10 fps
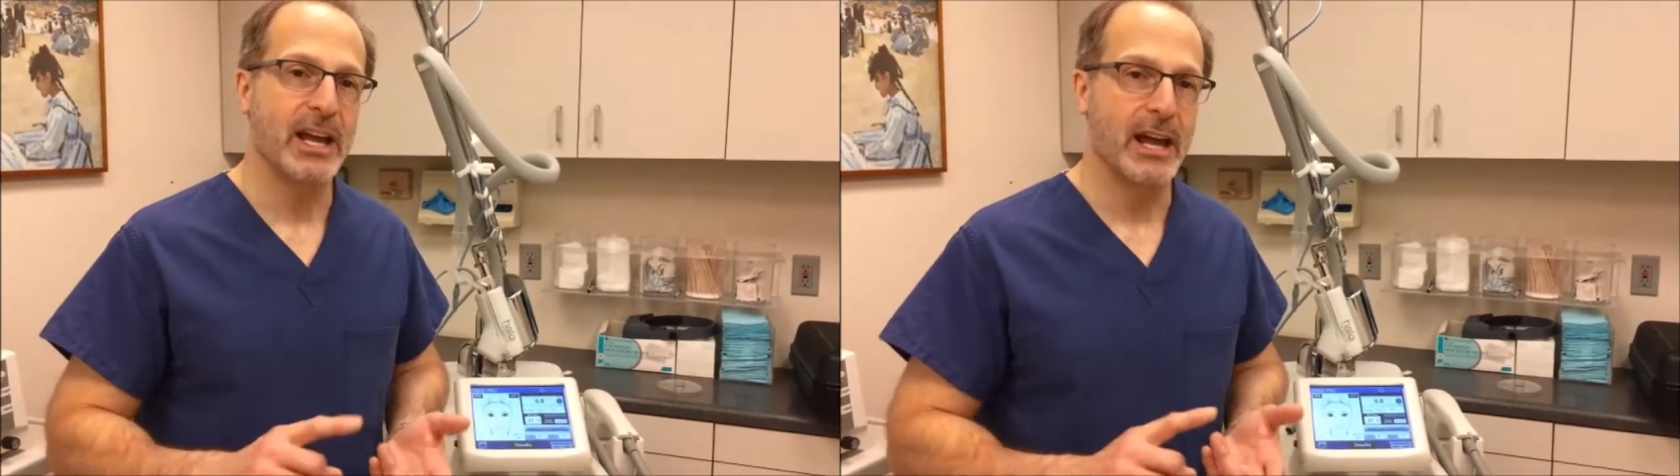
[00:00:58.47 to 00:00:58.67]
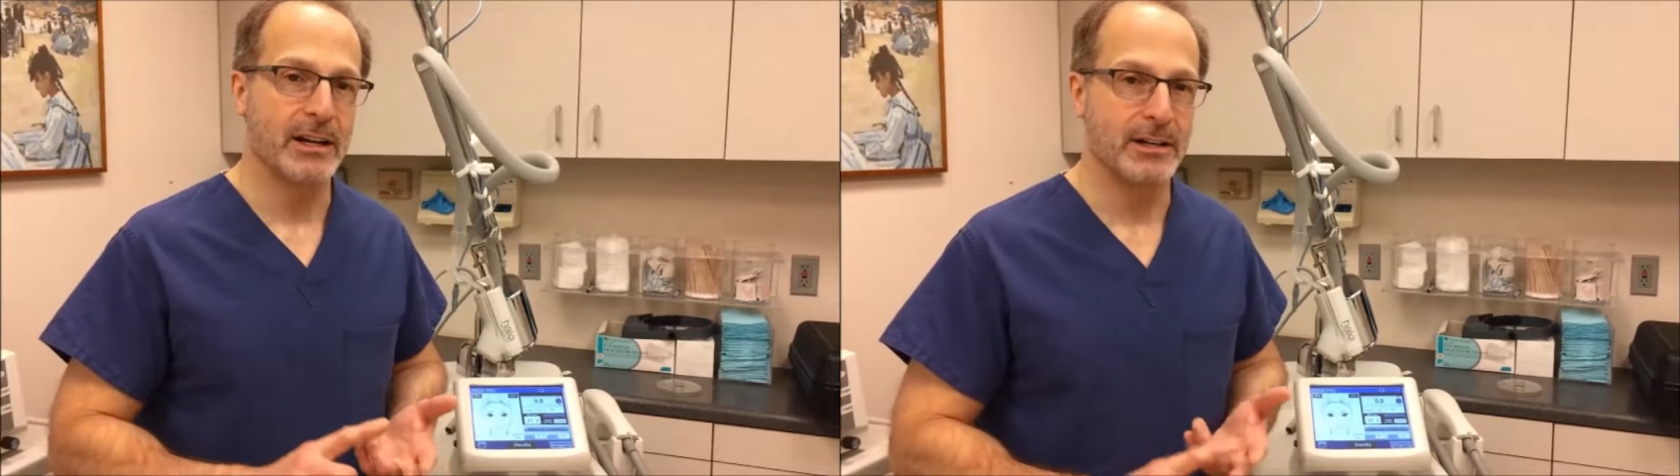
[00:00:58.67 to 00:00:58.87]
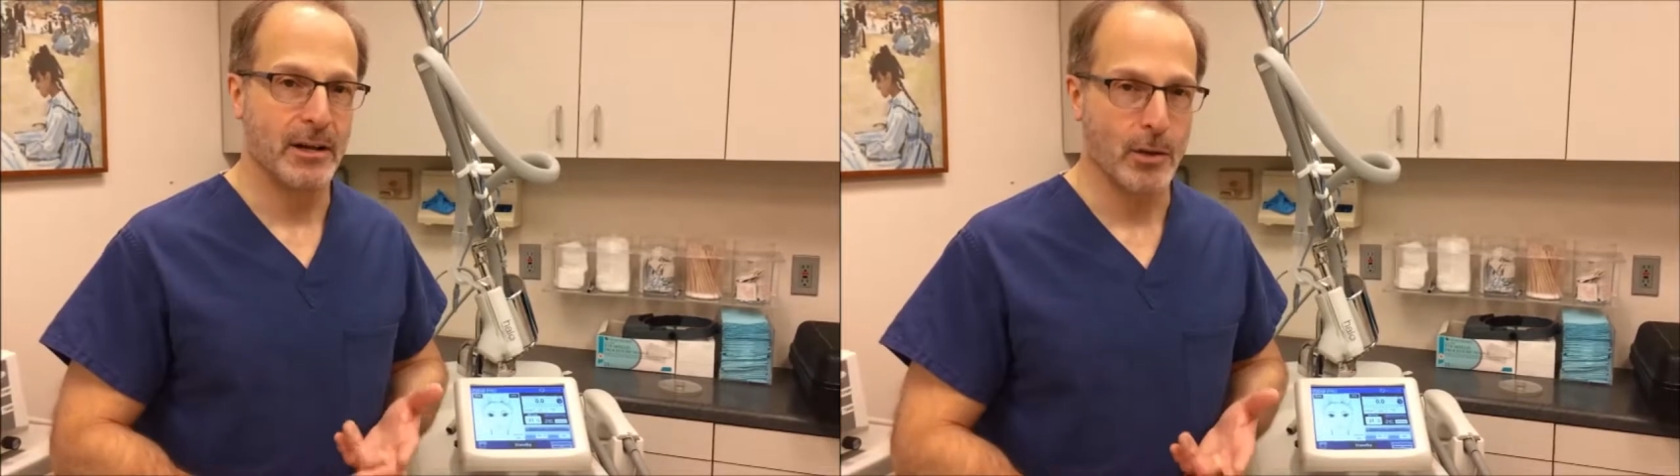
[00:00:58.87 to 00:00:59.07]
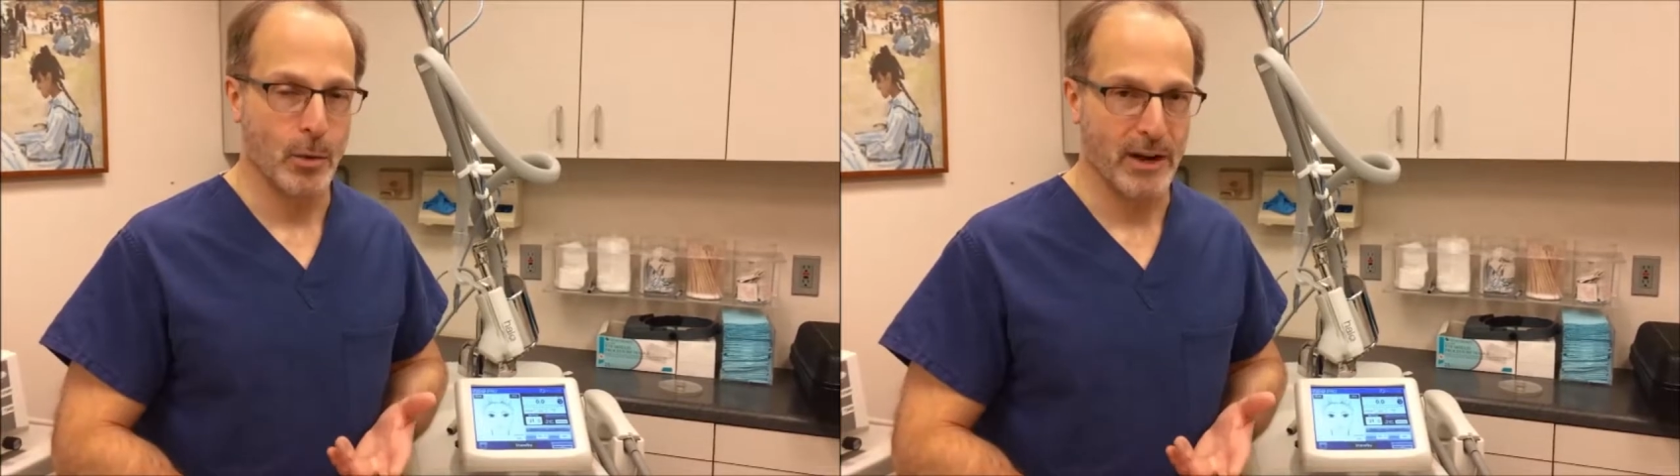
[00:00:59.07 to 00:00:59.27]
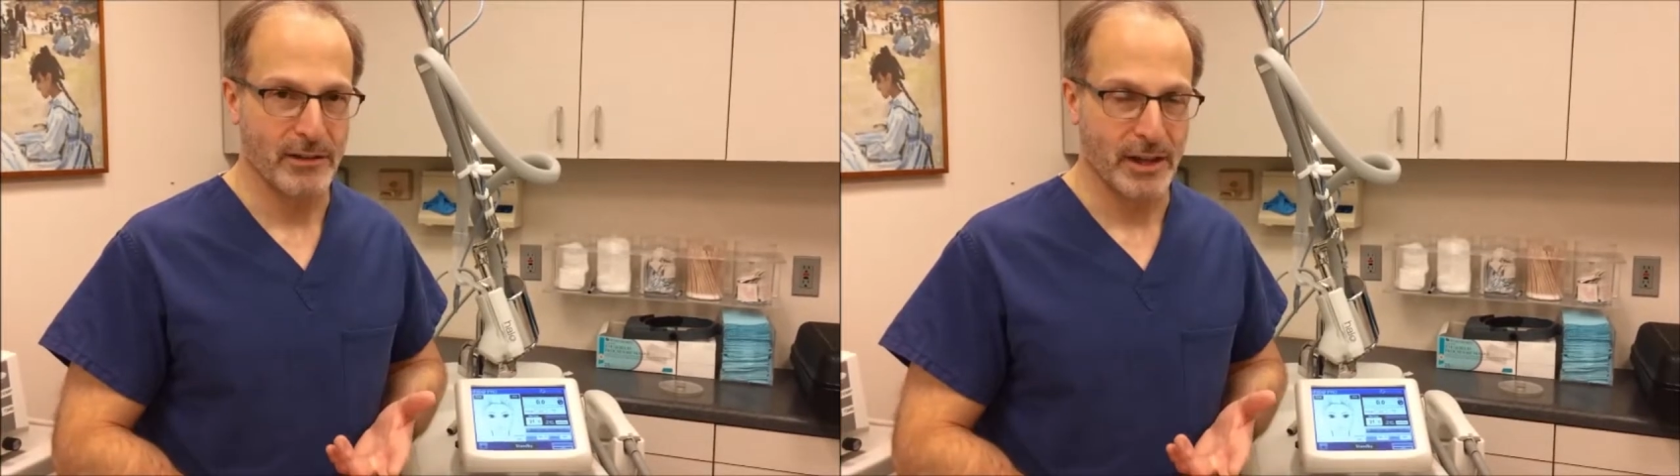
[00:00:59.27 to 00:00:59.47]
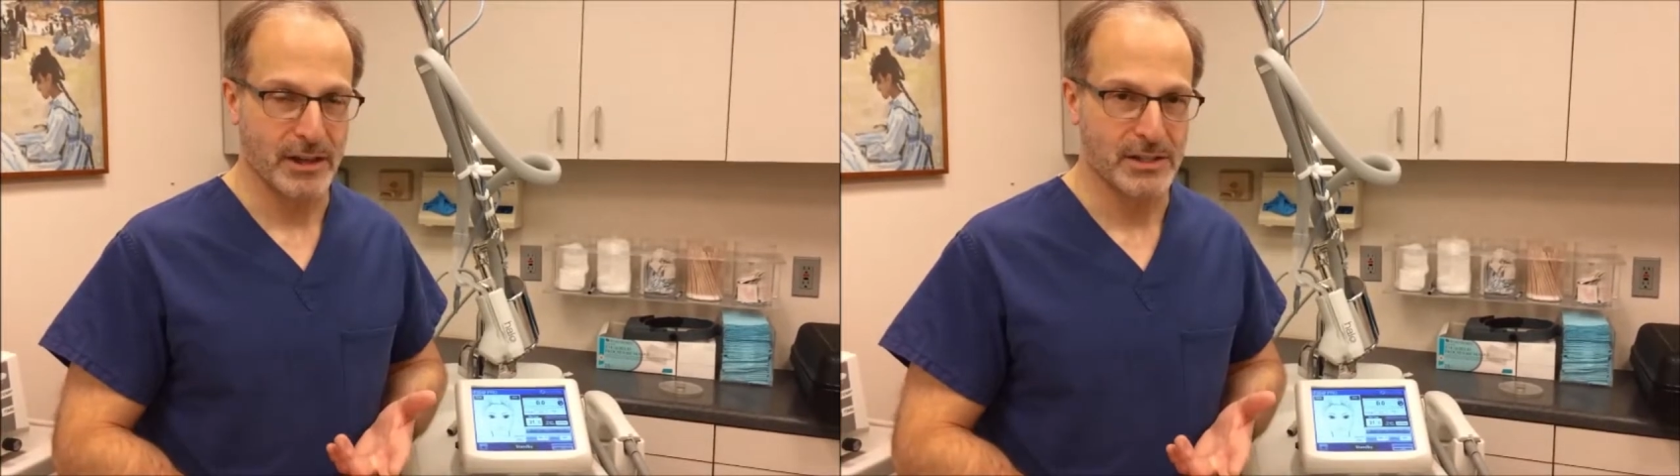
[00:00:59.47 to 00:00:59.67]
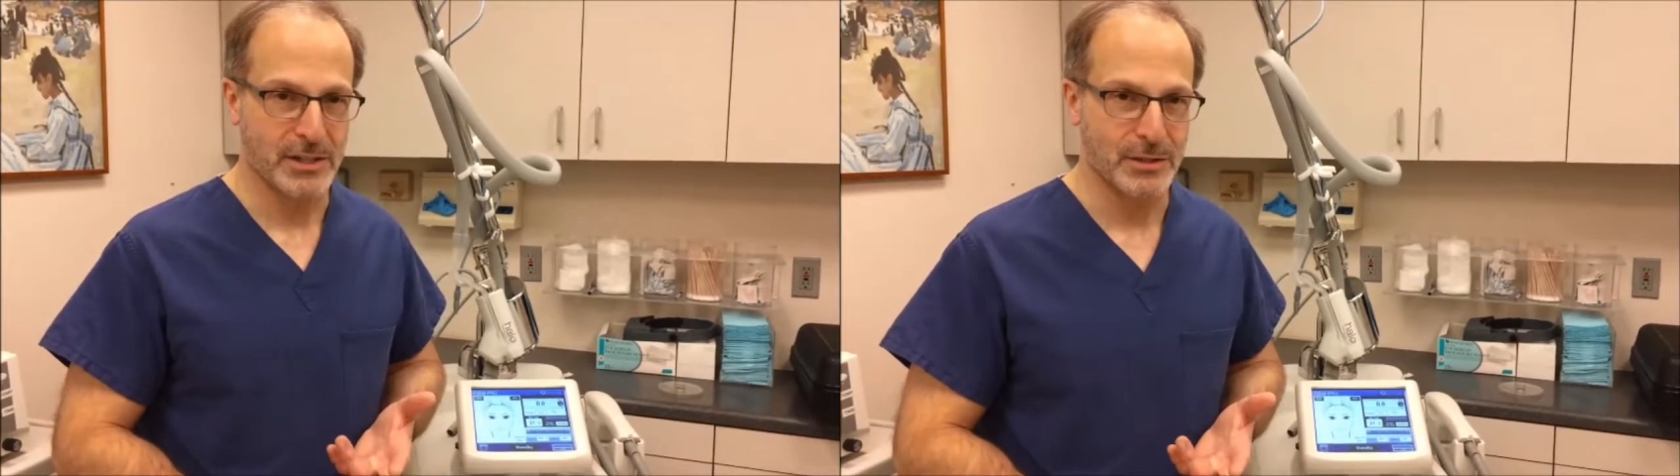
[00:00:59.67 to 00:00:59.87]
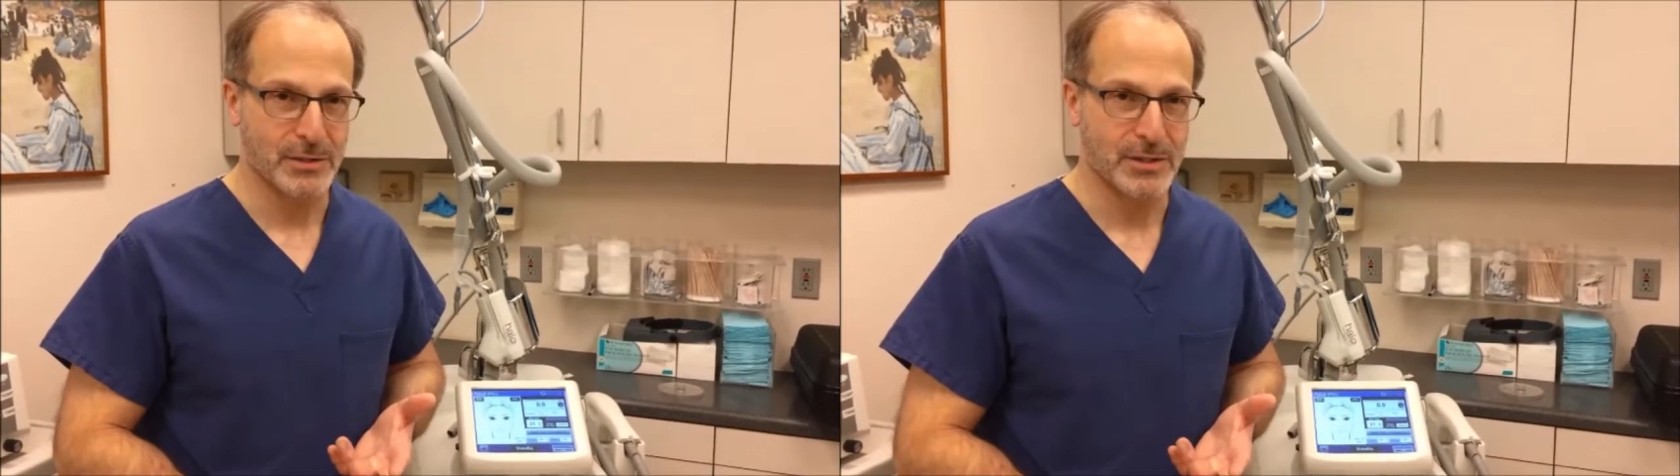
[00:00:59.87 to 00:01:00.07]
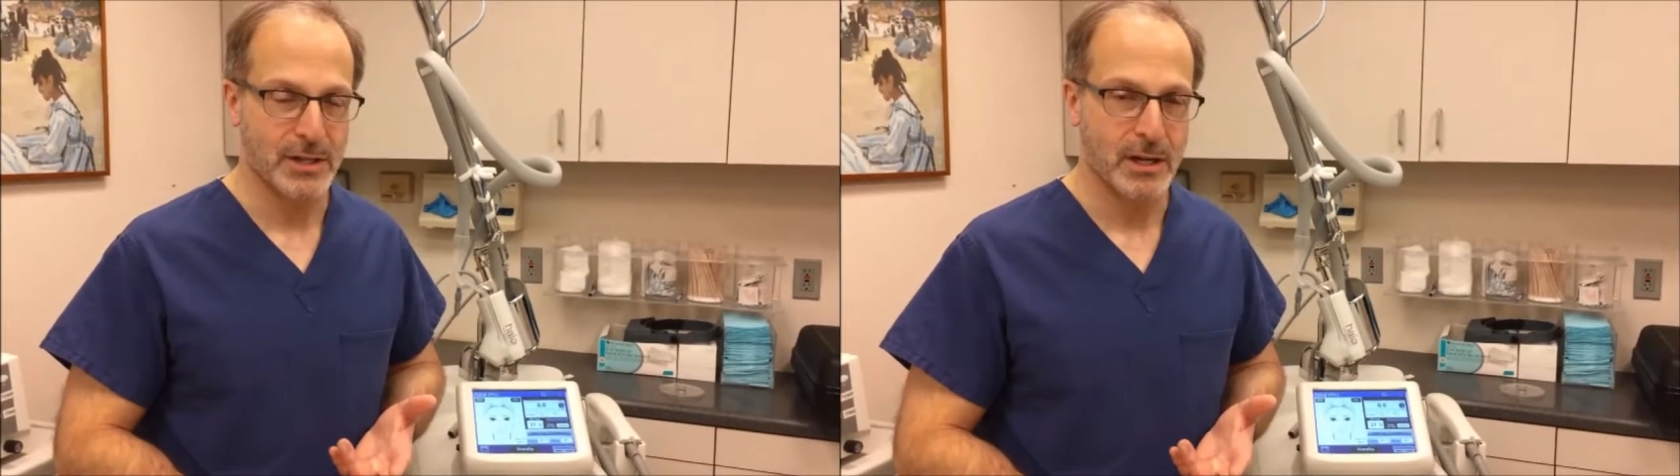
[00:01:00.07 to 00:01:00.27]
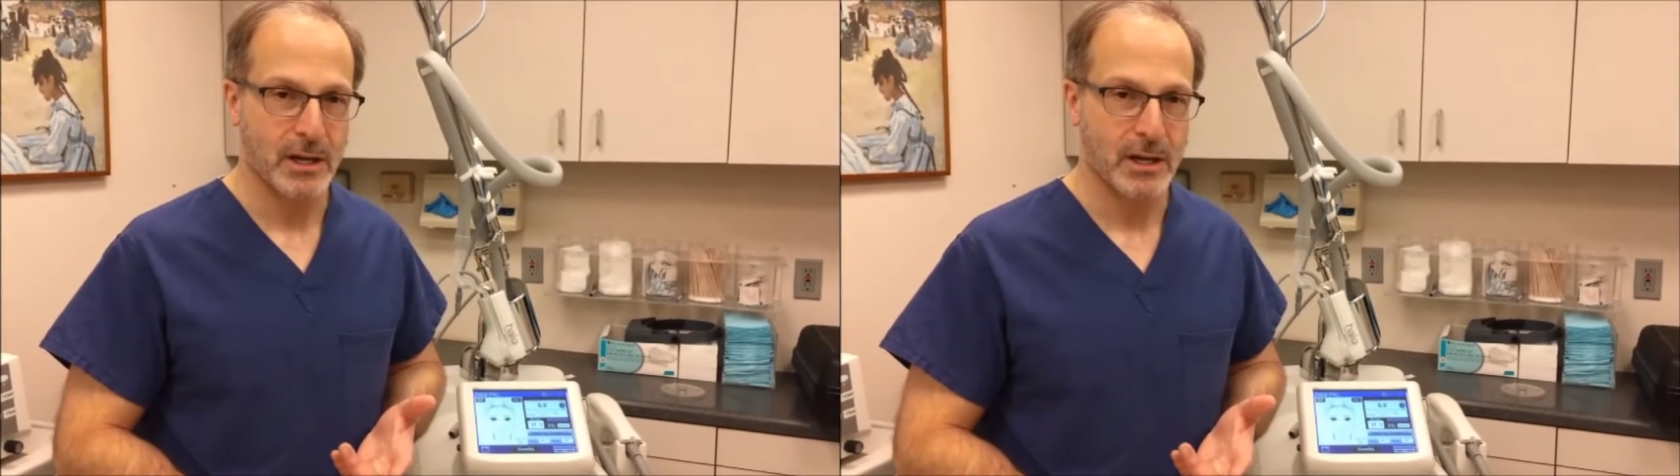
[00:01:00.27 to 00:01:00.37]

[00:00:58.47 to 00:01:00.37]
and another wavelength is used.